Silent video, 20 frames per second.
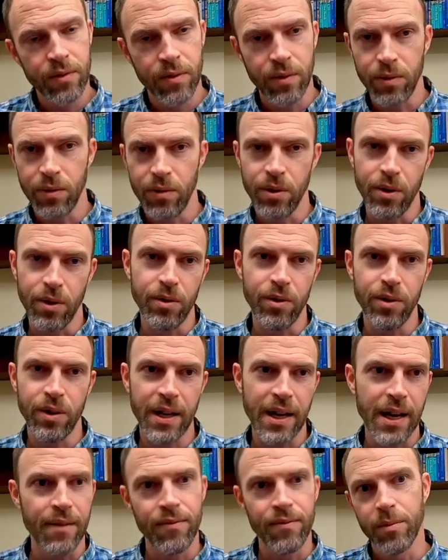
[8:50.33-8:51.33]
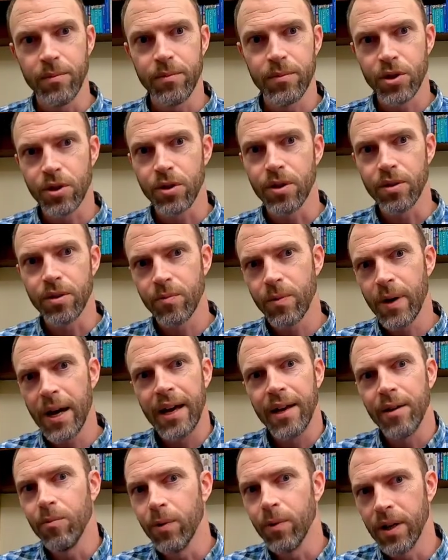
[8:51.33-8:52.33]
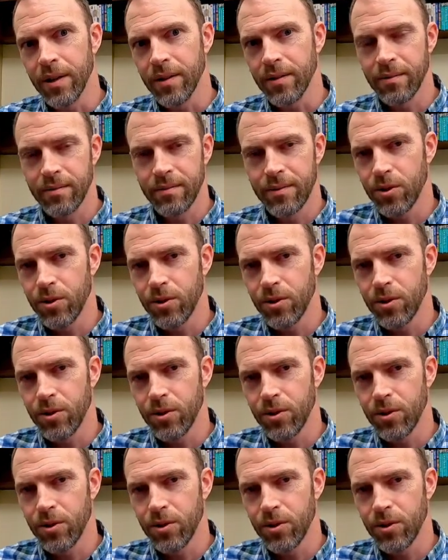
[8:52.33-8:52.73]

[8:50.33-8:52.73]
So, you know, you could have them turn red when